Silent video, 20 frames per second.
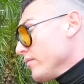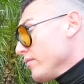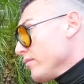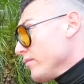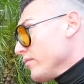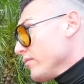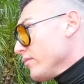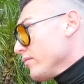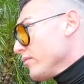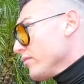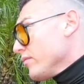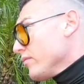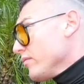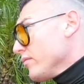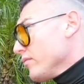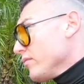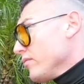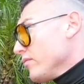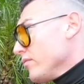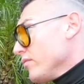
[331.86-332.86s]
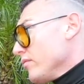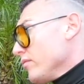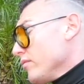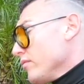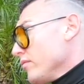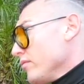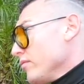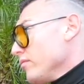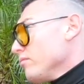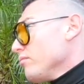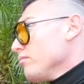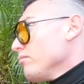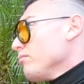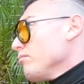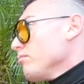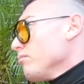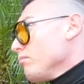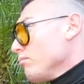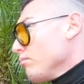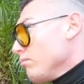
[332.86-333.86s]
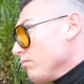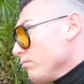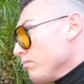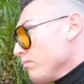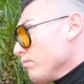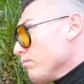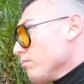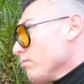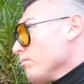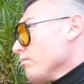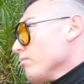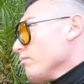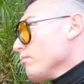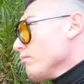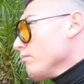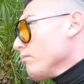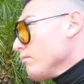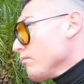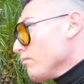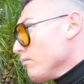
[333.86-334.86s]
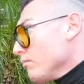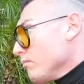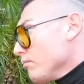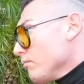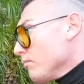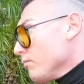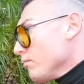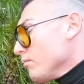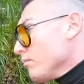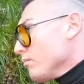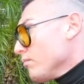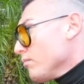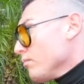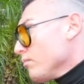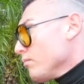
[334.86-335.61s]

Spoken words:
(silent)